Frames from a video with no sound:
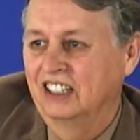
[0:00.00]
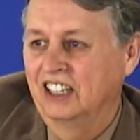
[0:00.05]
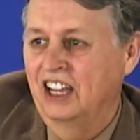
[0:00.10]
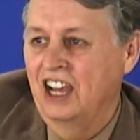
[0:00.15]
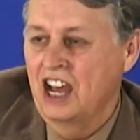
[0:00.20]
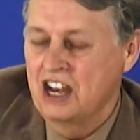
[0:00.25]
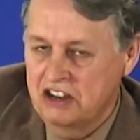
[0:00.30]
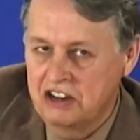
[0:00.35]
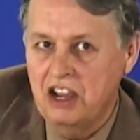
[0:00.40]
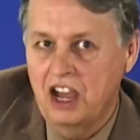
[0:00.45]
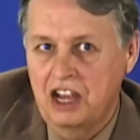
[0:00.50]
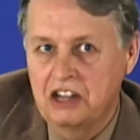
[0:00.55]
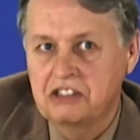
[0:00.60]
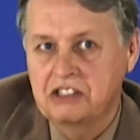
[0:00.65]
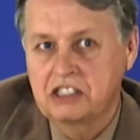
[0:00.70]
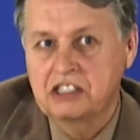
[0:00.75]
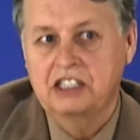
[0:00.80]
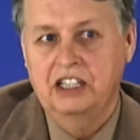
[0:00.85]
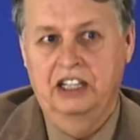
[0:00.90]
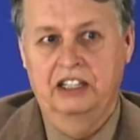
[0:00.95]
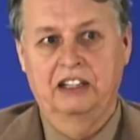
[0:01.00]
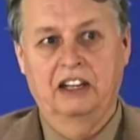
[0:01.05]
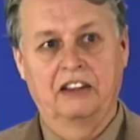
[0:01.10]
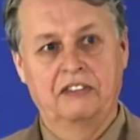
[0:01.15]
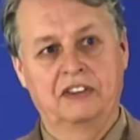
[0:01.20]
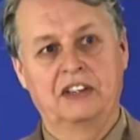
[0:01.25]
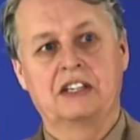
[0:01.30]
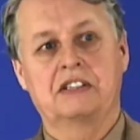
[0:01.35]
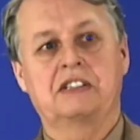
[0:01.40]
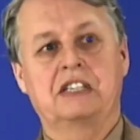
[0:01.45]
And Yeats said,
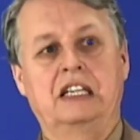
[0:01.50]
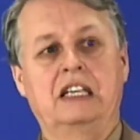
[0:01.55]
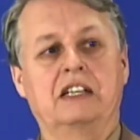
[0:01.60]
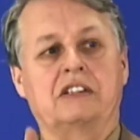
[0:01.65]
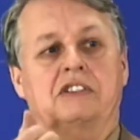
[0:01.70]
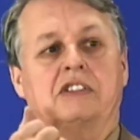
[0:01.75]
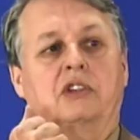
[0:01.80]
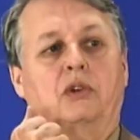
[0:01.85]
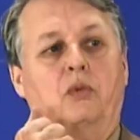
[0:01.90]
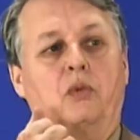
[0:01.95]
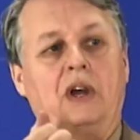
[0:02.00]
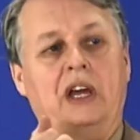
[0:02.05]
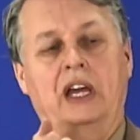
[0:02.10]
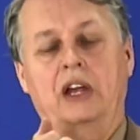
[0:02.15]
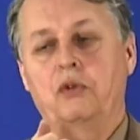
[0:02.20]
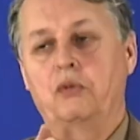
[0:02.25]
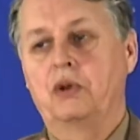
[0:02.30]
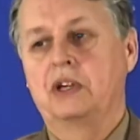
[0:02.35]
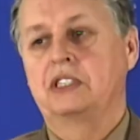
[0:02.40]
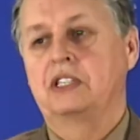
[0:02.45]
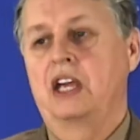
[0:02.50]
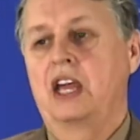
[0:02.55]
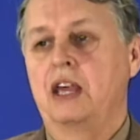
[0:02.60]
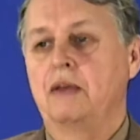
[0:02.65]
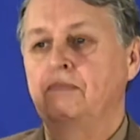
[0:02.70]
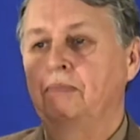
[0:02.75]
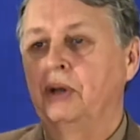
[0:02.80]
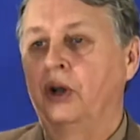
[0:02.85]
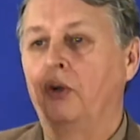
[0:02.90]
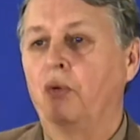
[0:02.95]
this is the way in which a
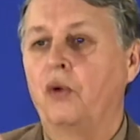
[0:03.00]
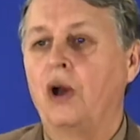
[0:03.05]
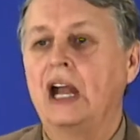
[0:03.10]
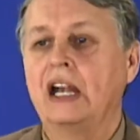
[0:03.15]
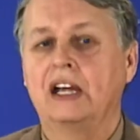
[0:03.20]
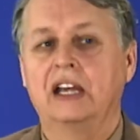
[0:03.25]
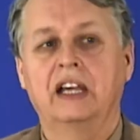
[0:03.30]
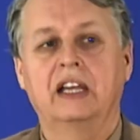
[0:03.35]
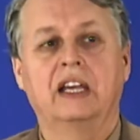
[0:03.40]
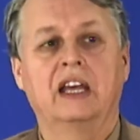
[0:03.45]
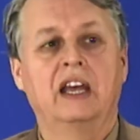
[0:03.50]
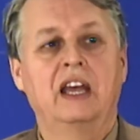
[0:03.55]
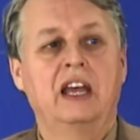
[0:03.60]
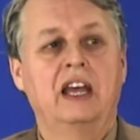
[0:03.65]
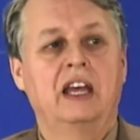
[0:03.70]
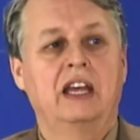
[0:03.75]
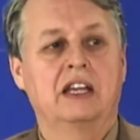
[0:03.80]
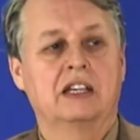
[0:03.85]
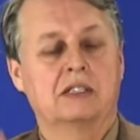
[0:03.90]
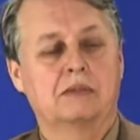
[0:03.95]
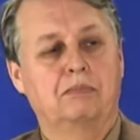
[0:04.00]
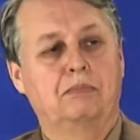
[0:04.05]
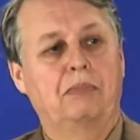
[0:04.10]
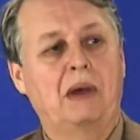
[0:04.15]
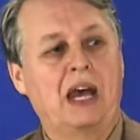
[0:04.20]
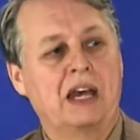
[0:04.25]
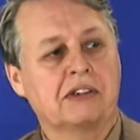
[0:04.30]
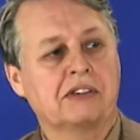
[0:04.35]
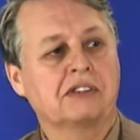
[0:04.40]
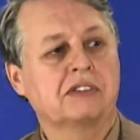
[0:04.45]
poetic is
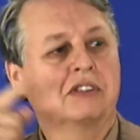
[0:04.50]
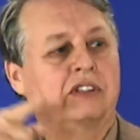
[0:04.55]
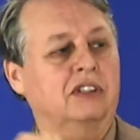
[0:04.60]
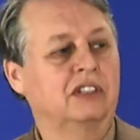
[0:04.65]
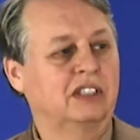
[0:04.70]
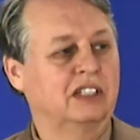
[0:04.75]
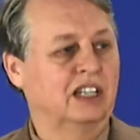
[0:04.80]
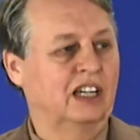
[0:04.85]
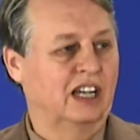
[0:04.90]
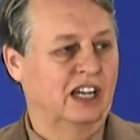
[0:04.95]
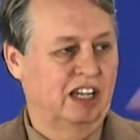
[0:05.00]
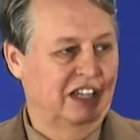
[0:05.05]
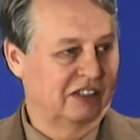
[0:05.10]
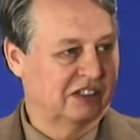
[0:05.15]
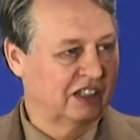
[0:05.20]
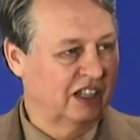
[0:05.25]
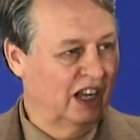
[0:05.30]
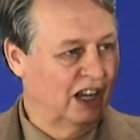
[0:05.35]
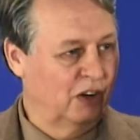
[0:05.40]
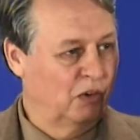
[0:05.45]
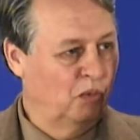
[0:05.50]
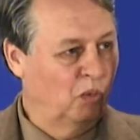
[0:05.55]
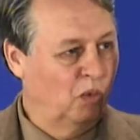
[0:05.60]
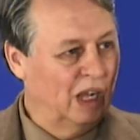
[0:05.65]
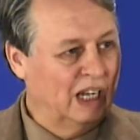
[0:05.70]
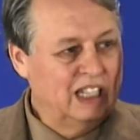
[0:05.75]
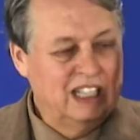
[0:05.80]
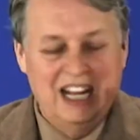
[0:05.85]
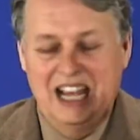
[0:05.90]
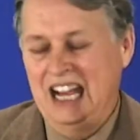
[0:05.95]
bastardized on
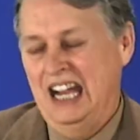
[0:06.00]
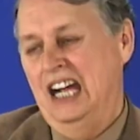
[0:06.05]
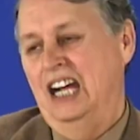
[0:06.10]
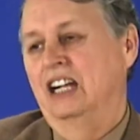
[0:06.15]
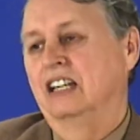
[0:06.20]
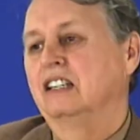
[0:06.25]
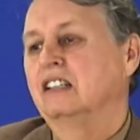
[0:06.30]
one hand,